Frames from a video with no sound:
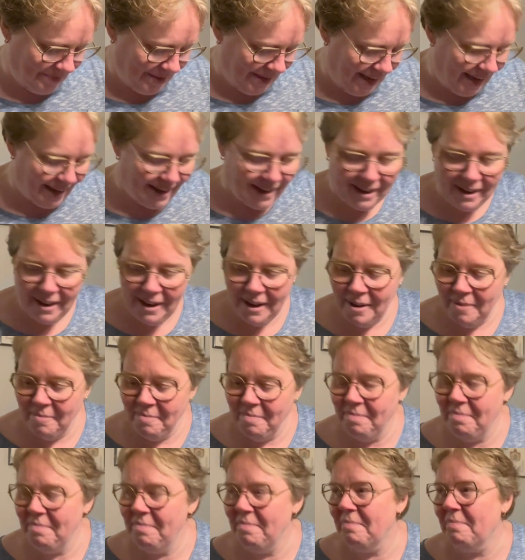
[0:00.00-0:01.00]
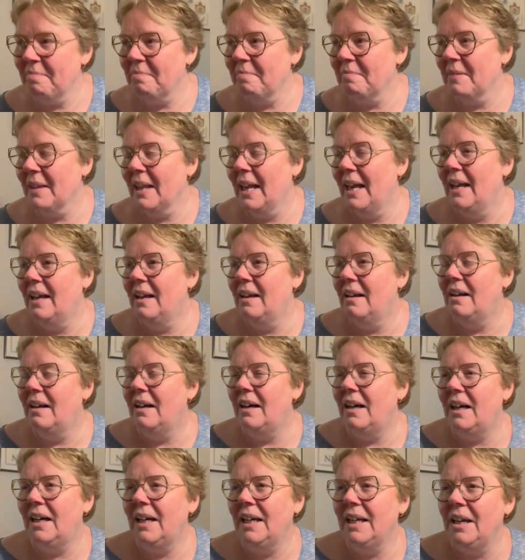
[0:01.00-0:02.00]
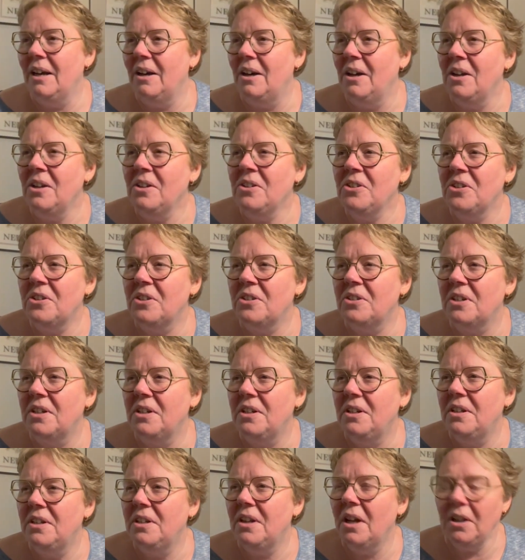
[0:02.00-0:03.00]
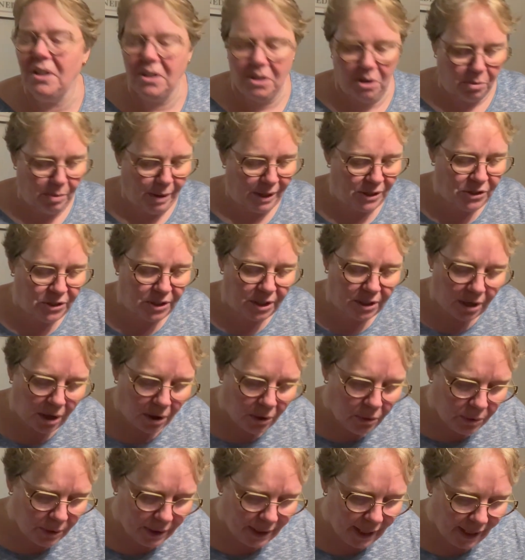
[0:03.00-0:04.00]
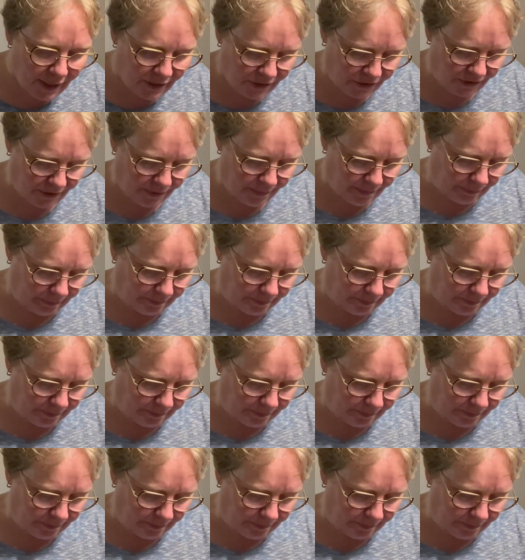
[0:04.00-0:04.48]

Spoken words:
I answered another question. Oh, yes.